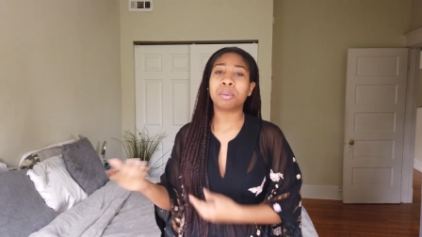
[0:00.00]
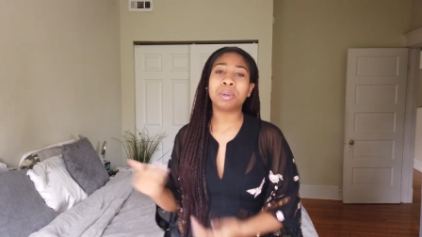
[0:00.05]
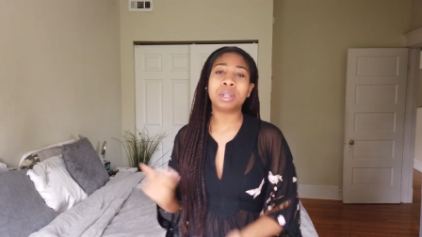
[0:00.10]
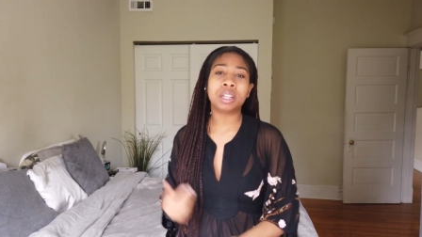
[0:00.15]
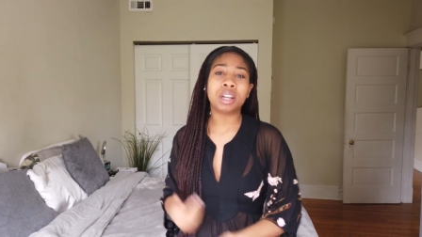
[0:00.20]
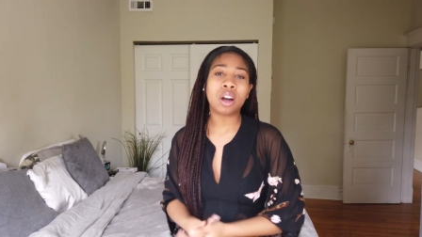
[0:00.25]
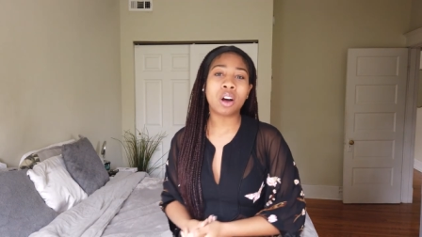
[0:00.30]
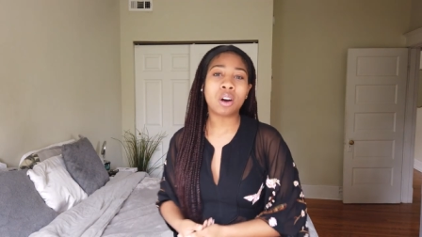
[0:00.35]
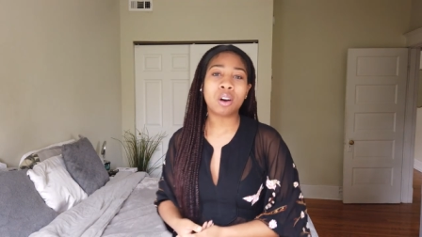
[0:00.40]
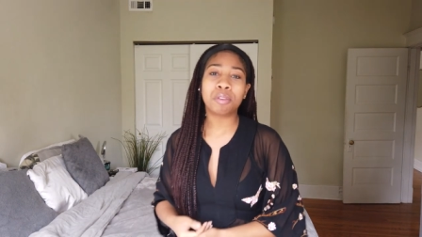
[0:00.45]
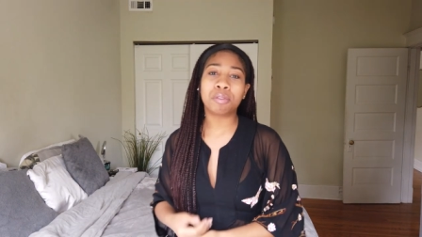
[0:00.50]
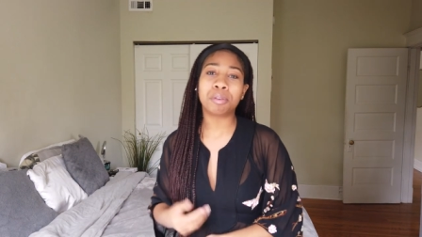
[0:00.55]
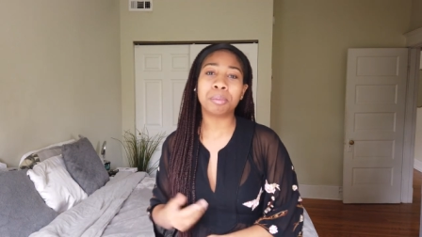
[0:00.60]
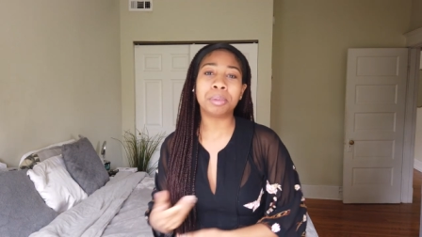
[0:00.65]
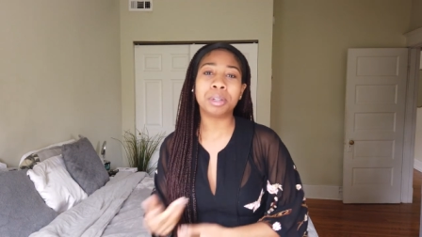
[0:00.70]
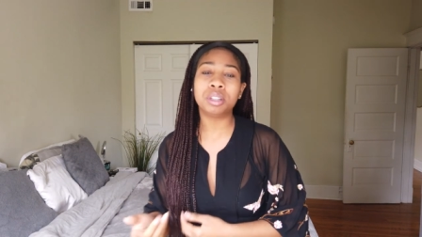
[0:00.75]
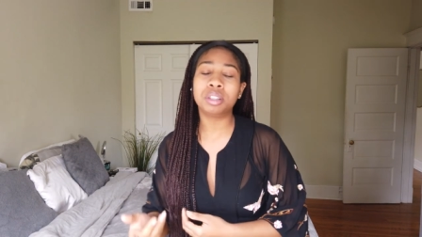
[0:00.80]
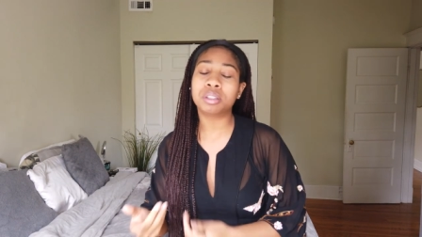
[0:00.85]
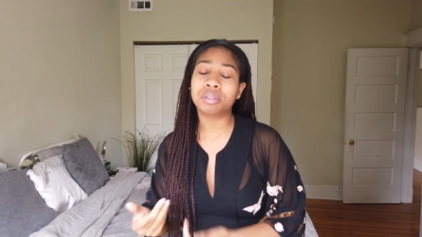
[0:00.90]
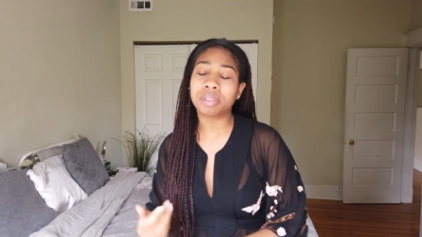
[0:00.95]
that we know,
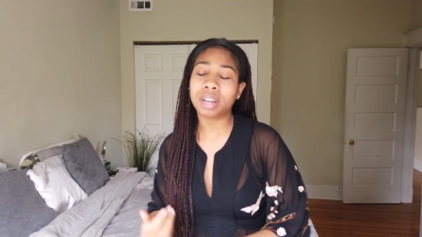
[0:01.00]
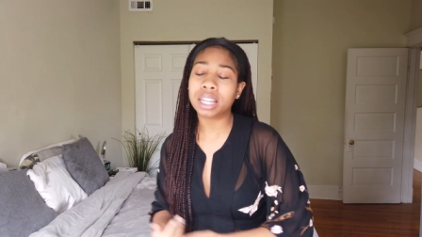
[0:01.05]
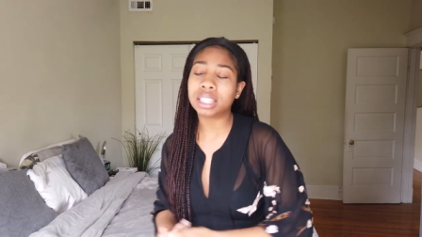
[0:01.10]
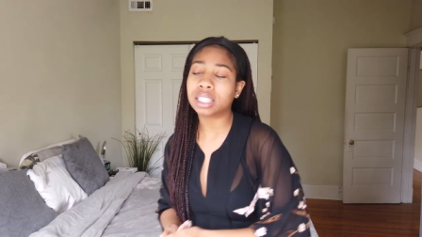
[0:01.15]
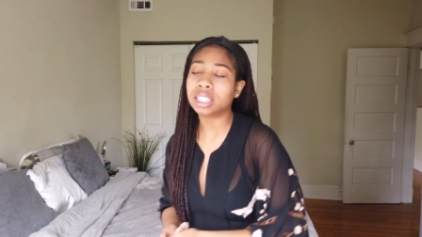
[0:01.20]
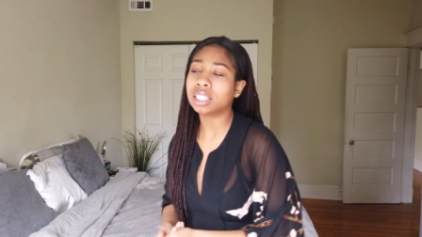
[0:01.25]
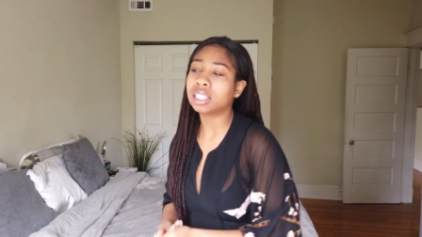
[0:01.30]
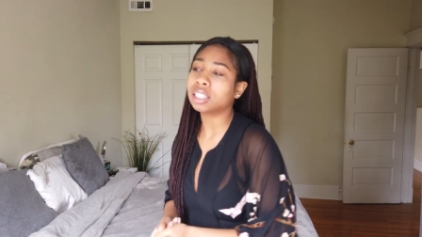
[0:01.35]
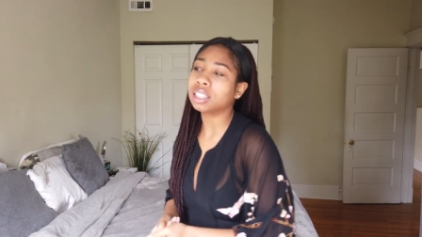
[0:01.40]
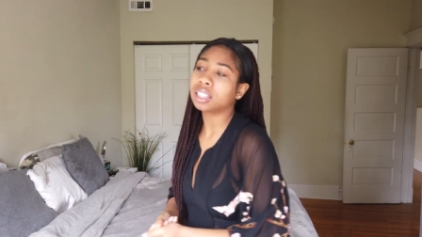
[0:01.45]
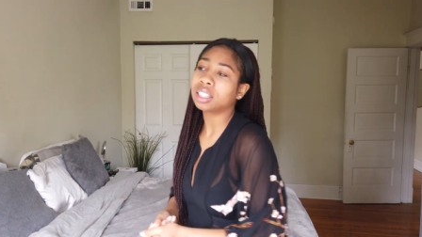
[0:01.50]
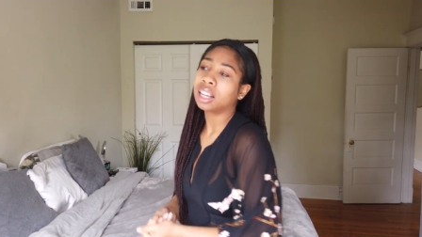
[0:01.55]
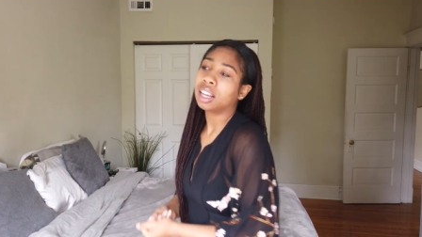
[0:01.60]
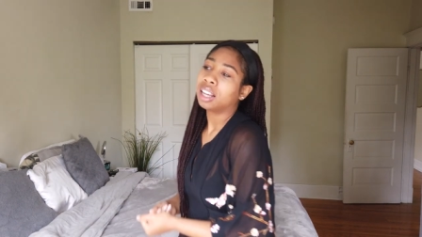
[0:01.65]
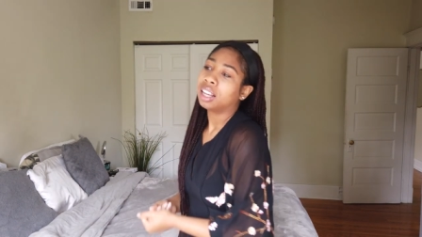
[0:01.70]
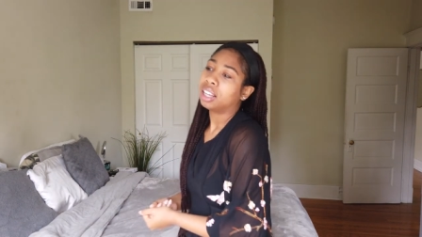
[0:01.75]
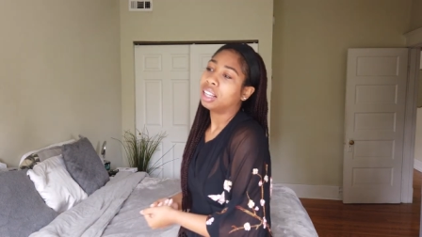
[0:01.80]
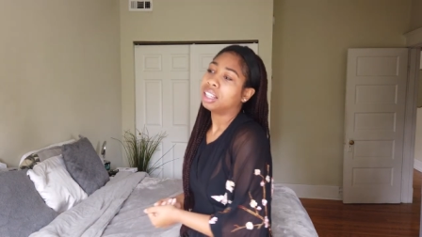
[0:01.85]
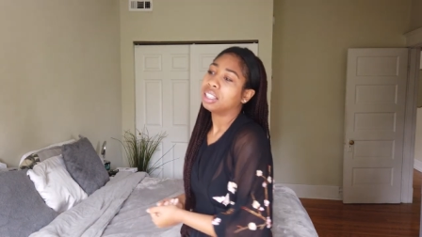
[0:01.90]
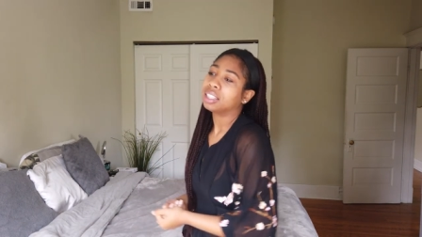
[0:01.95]
familiar faces.
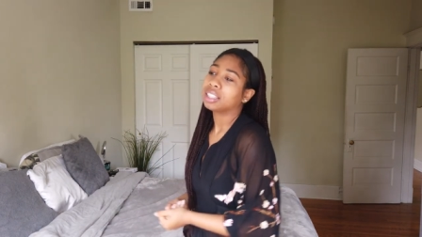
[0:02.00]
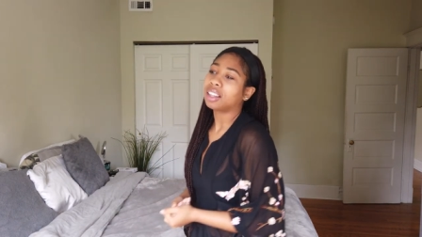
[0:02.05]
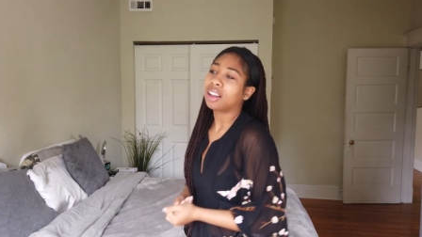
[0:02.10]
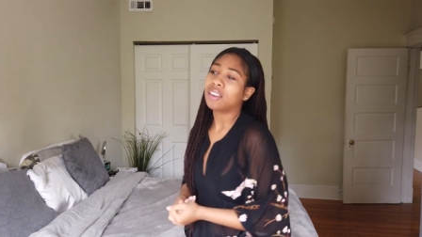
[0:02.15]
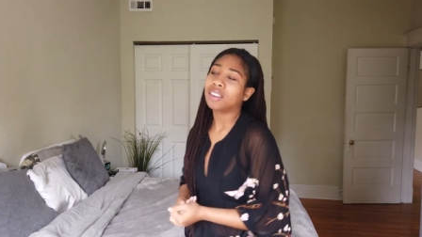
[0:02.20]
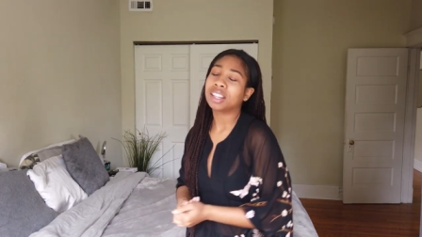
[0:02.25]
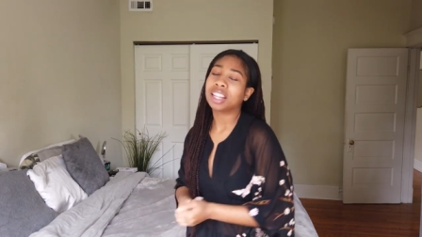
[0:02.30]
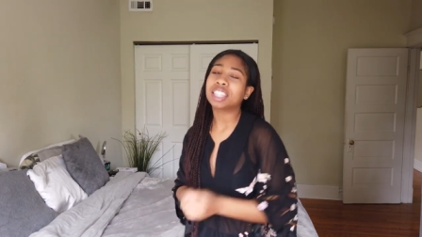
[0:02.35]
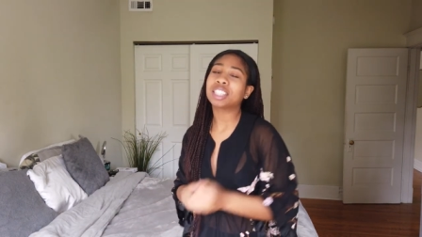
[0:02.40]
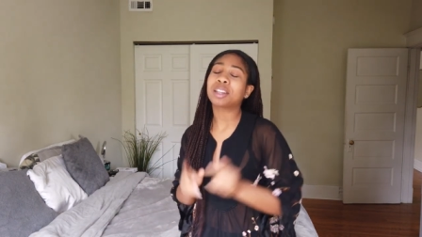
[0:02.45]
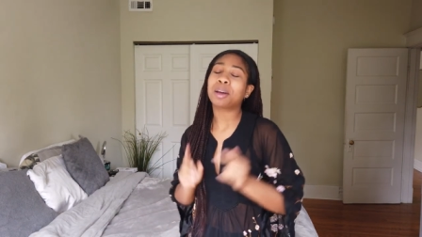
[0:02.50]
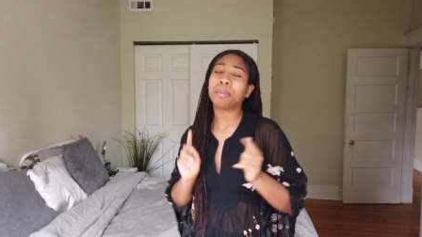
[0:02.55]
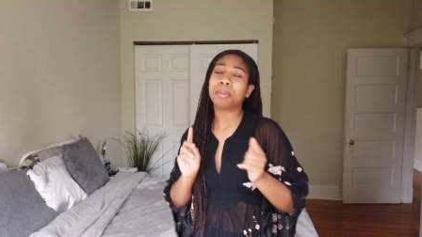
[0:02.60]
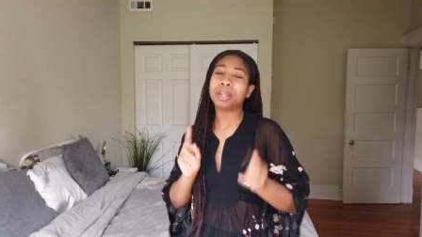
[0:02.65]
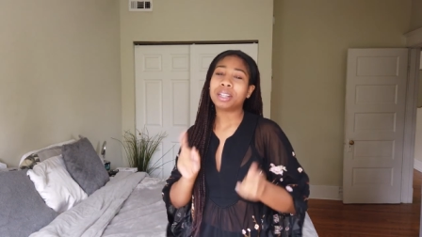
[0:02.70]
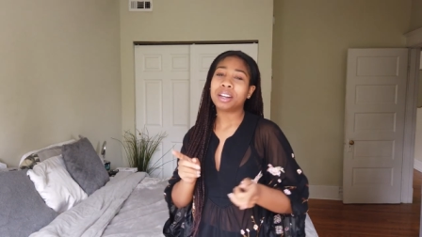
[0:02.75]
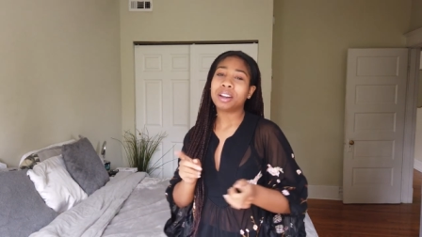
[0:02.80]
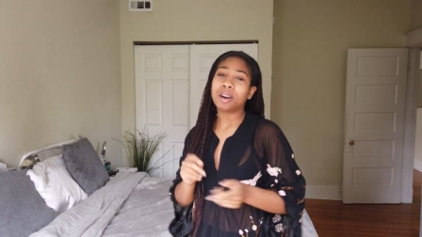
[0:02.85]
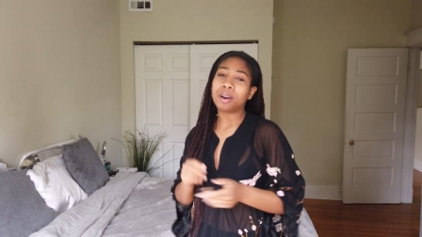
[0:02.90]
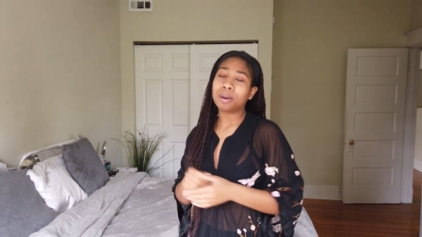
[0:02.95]
And so that's gonna
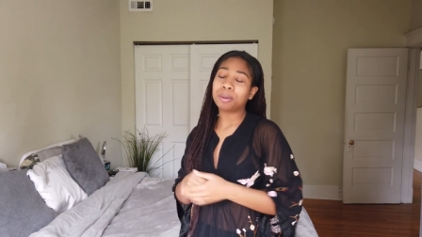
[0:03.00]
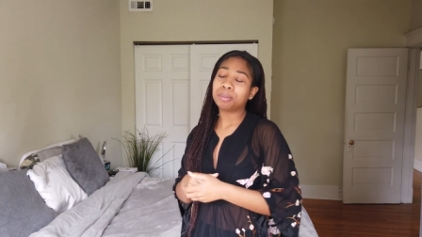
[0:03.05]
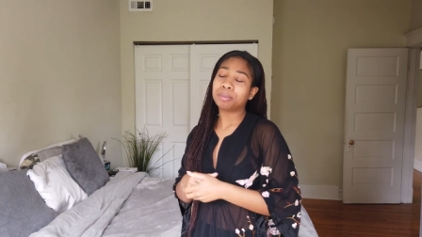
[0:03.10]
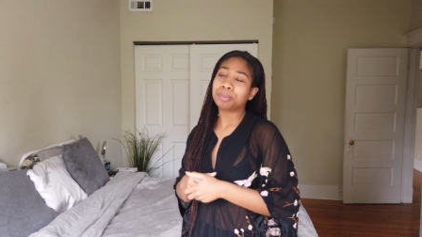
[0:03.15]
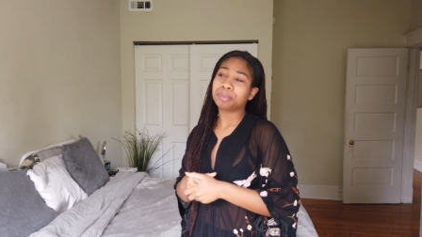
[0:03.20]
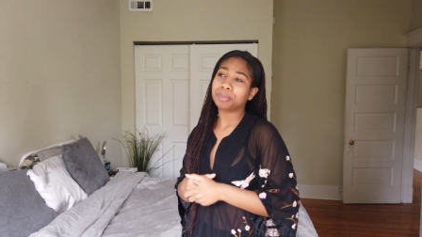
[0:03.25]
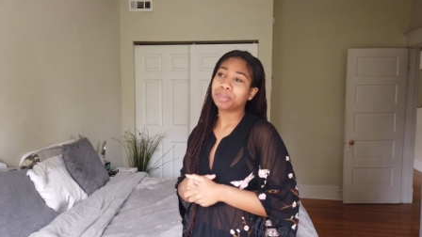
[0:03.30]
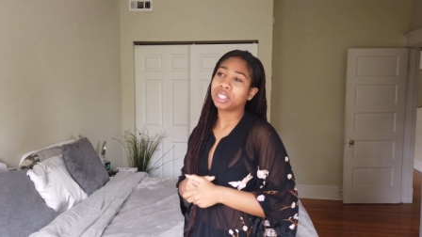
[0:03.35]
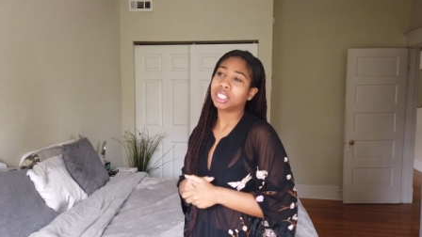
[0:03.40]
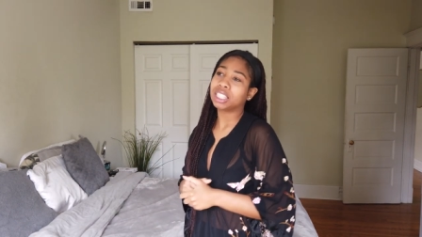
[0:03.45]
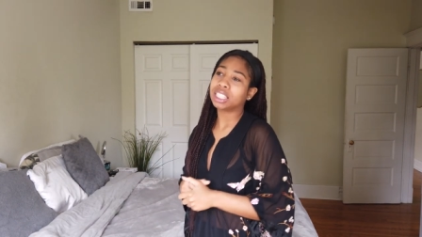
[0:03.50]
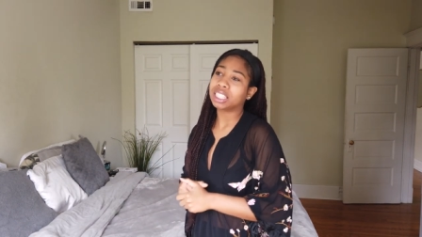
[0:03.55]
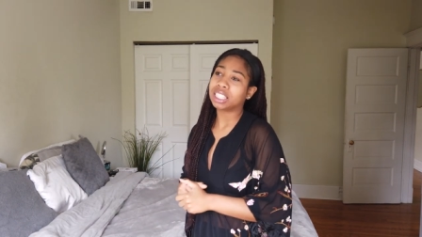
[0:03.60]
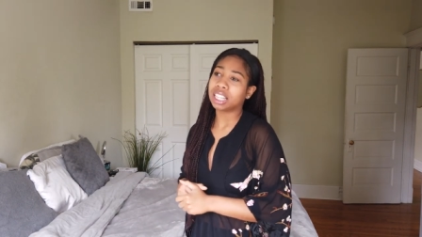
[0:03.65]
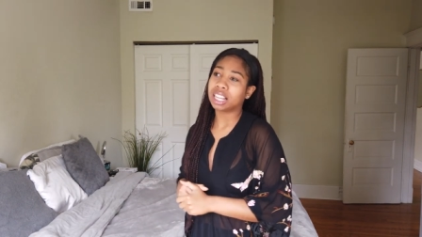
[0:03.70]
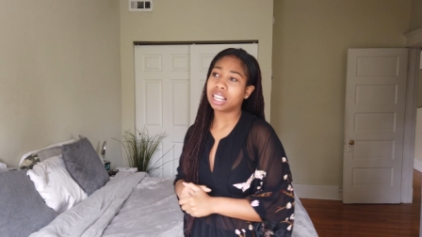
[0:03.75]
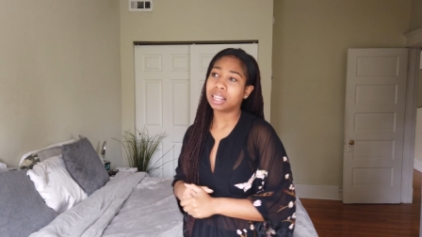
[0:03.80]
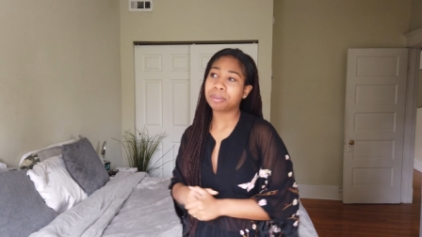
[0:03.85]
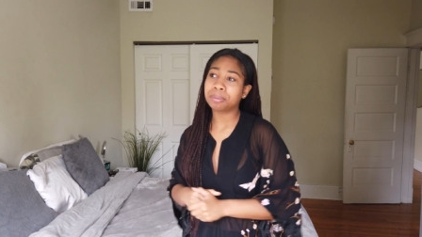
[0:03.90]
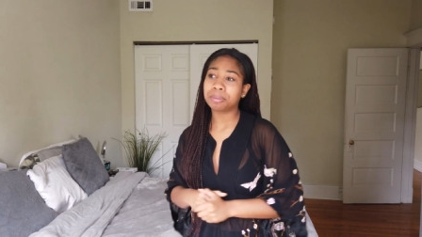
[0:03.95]
be dope to
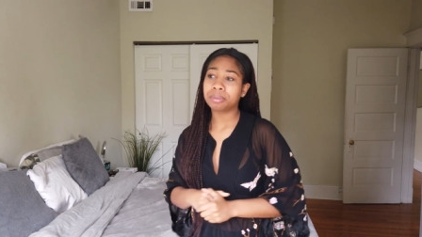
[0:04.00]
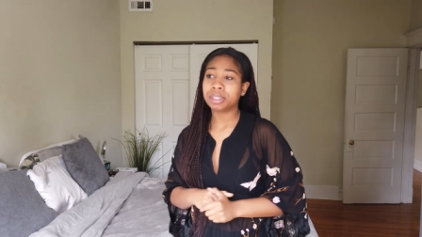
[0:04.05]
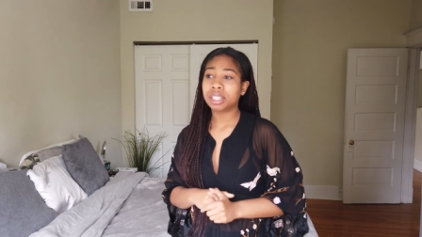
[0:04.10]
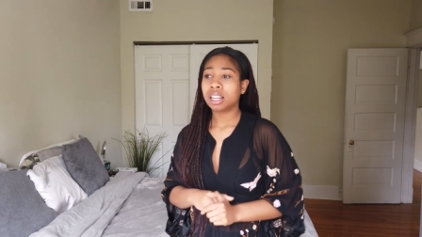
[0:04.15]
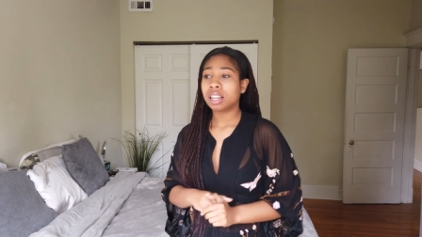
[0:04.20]
see.